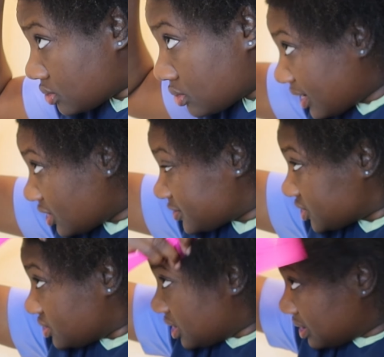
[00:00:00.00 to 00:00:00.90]
That
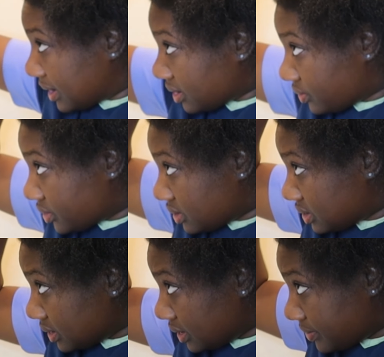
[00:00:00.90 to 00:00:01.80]
helps you get like a
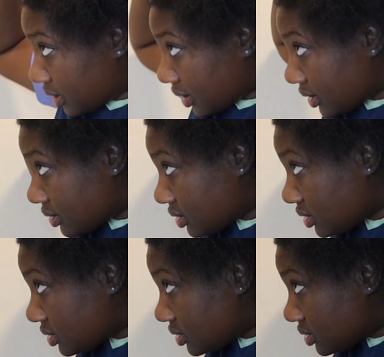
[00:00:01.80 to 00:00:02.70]
real clean part,
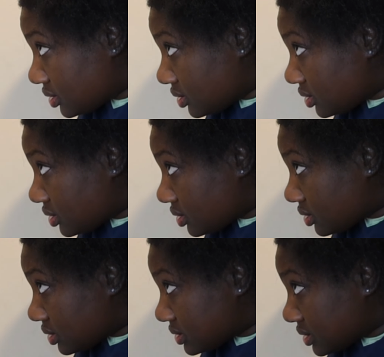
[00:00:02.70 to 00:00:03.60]

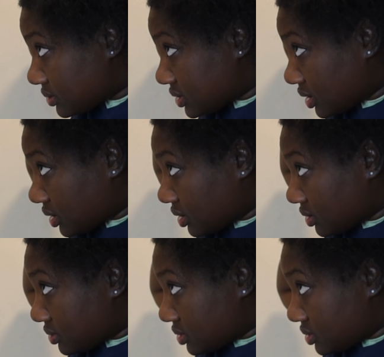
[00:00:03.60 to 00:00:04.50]
because
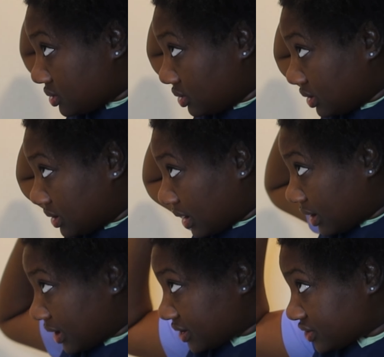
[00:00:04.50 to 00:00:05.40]
sometimes you need
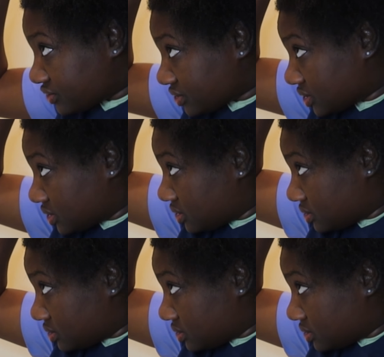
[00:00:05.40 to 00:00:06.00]
that extra